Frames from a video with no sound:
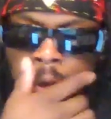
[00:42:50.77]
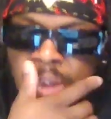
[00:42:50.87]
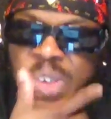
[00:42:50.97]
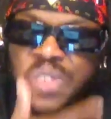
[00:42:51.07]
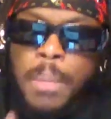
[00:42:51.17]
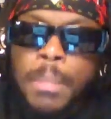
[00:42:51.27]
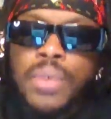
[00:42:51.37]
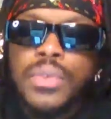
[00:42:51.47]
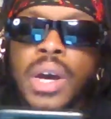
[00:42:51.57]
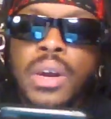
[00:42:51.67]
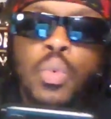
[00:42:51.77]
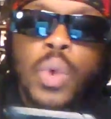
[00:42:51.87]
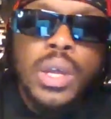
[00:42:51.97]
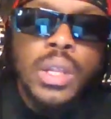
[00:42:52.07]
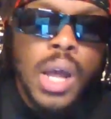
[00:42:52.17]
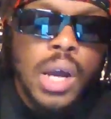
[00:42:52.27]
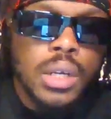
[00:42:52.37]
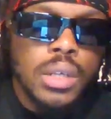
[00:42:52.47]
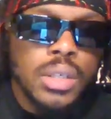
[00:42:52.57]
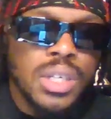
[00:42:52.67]
Giving birth out of wedlock
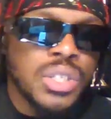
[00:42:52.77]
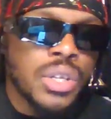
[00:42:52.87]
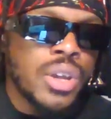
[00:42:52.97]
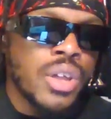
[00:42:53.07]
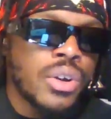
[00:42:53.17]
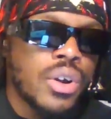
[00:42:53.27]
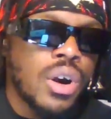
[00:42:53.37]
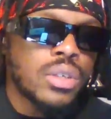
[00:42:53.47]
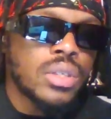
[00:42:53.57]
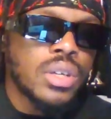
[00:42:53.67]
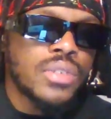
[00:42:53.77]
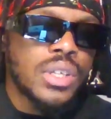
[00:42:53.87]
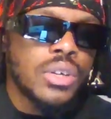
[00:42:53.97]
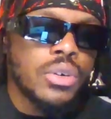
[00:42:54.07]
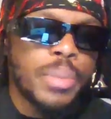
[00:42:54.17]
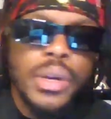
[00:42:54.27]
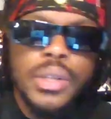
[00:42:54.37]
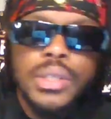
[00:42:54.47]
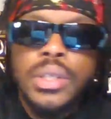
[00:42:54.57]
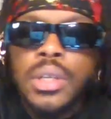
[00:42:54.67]
is another cause of single
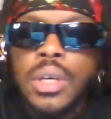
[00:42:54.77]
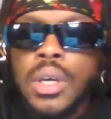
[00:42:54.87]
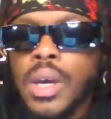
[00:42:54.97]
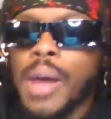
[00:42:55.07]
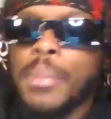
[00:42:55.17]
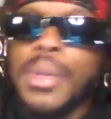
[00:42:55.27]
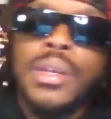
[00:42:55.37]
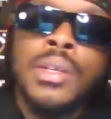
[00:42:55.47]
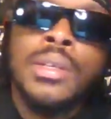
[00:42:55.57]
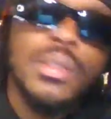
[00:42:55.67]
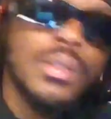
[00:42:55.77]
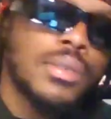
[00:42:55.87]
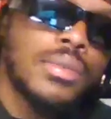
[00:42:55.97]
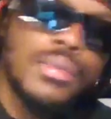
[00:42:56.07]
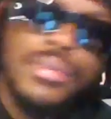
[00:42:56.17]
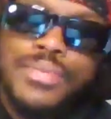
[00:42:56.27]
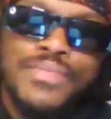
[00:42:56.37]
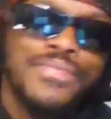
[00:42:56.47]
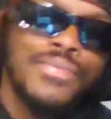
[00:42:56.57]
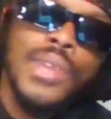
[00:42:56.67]
parenting. I mean,
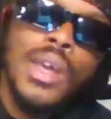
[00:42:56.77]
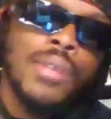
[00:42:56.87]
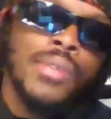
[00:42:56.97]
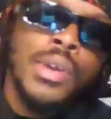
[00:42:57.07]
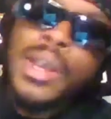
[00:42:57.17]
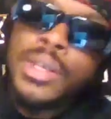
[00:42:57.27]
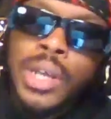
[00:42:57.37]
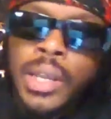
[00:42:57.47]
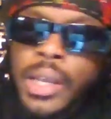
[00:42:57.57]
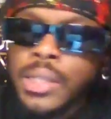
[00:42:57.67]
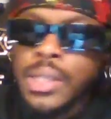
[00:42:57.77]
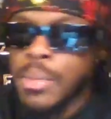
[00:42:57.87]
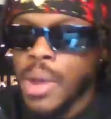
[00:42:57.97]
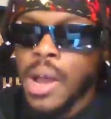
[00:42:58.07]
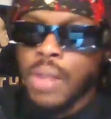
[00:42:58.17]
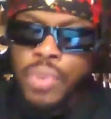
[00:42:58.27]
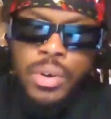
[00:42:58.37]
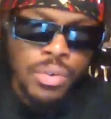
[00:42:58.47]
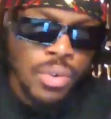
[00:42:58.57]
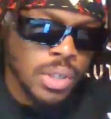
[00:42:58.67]
I really ain't trying to get into it, but I've run
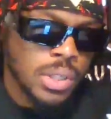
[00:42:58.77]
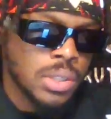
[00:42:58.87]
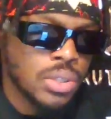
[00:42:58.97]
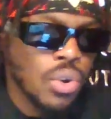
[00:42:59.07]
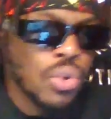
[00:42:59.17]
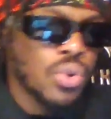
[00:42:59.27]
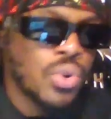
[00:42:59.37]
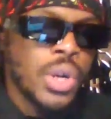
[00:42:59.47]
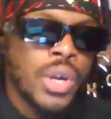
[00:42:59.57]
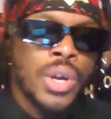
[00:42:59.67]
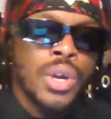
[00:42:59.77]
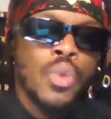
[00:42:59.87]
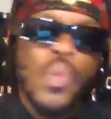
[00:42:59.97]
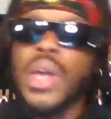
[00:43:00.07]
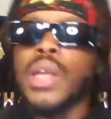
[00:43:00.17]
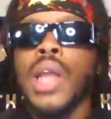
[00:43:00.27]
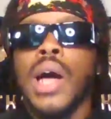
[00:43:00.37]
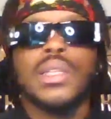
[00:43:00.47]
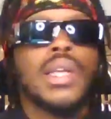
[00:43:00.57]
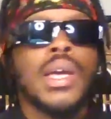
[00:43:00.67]
across it. This whole
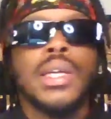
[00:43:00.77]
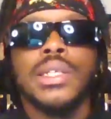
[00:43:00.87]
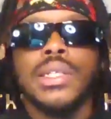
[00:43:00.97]
wedlock things and